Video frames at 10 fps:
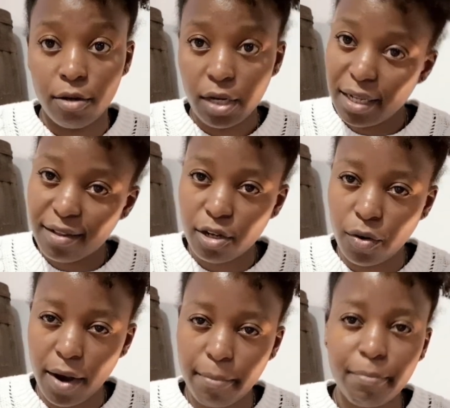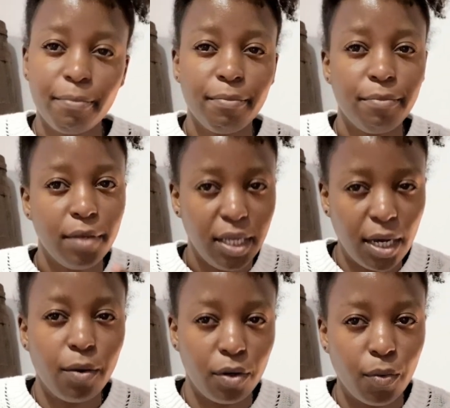Instagram,
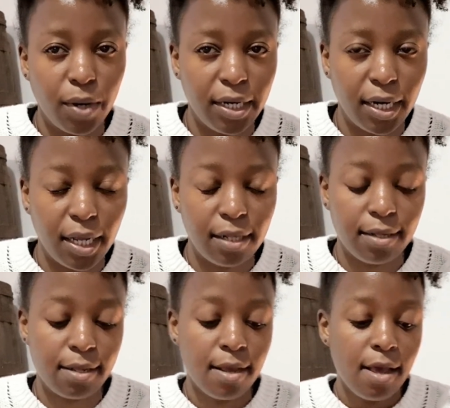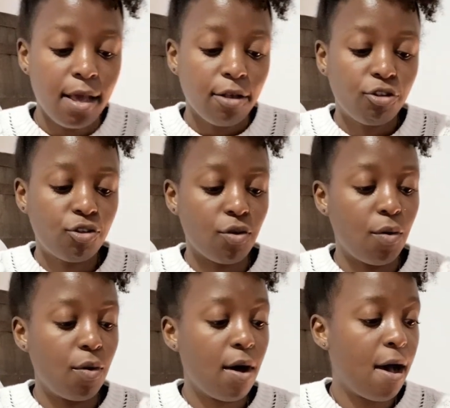y'all know what it is.
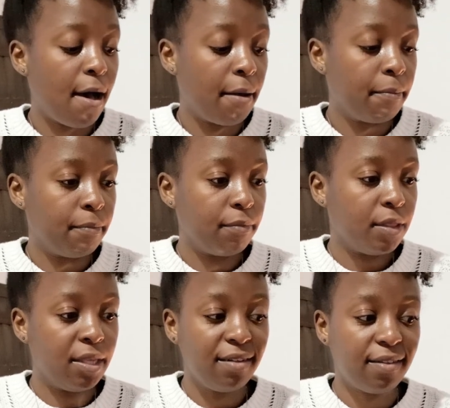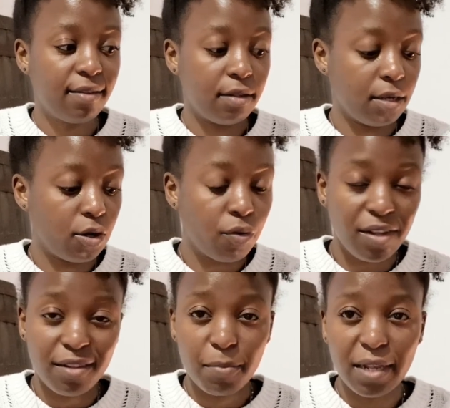So this
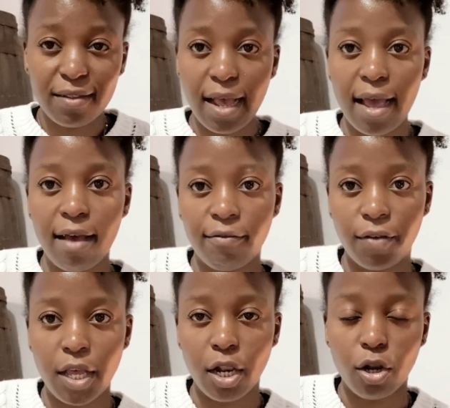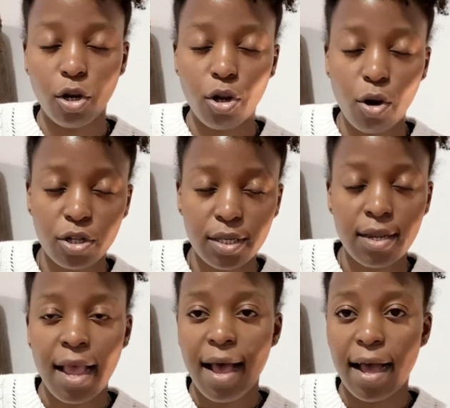Christmas I have a lot.
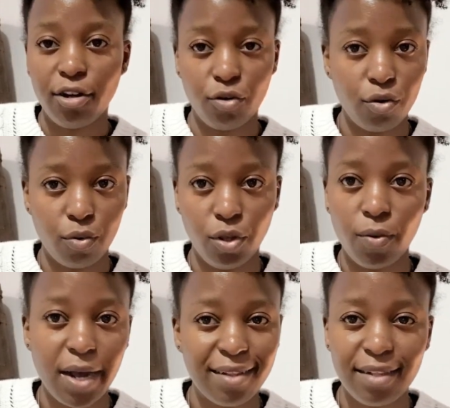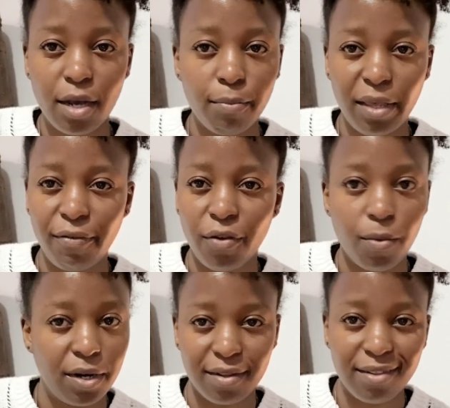I don't know, you guys tell me if you
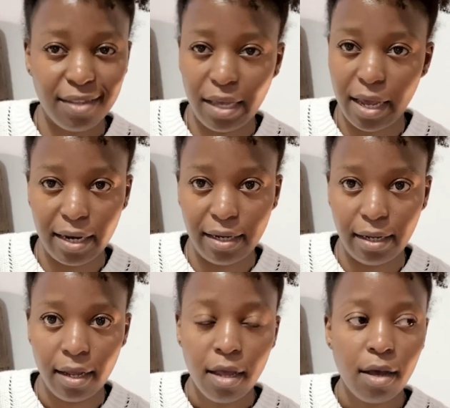want to see any